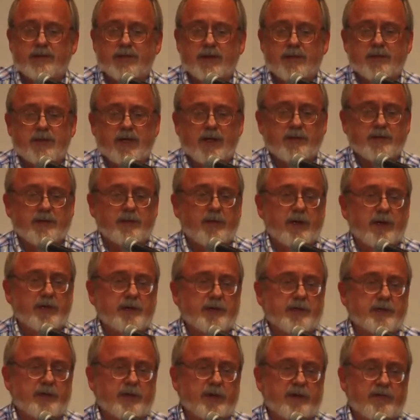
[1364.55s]
sometimes it might
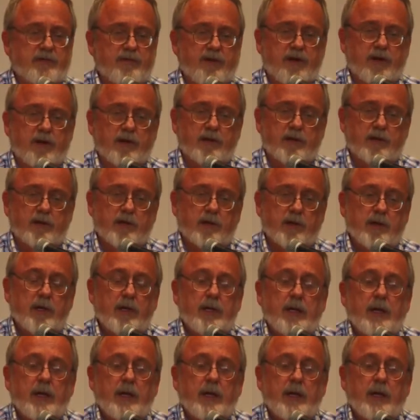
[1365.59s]
just be a file clerk.